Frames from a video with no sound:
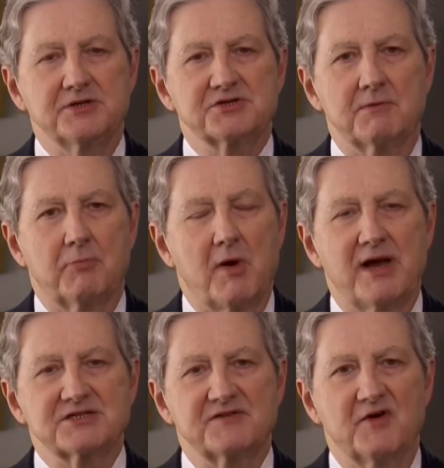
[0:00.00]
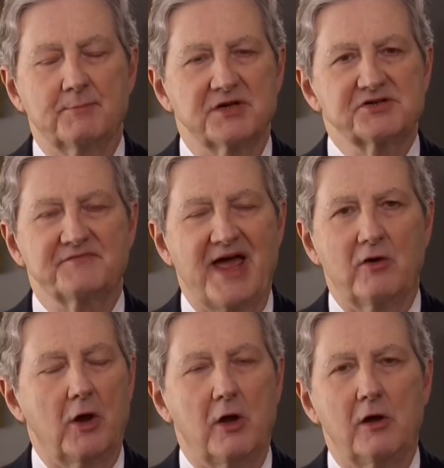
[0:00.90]
is comprised of a bunch of
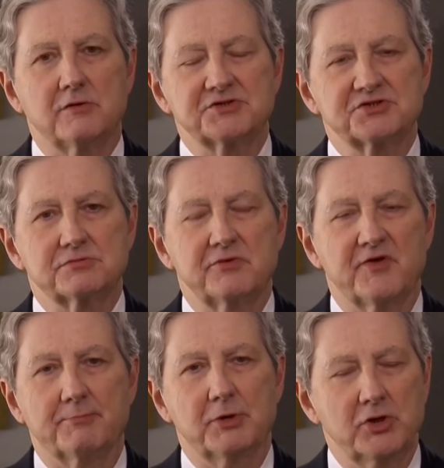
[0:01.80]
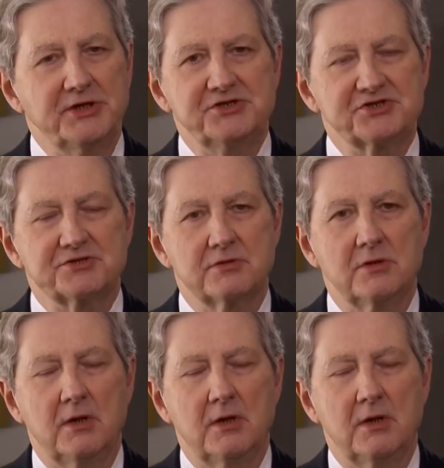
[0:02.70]
outlaws. They're bullies.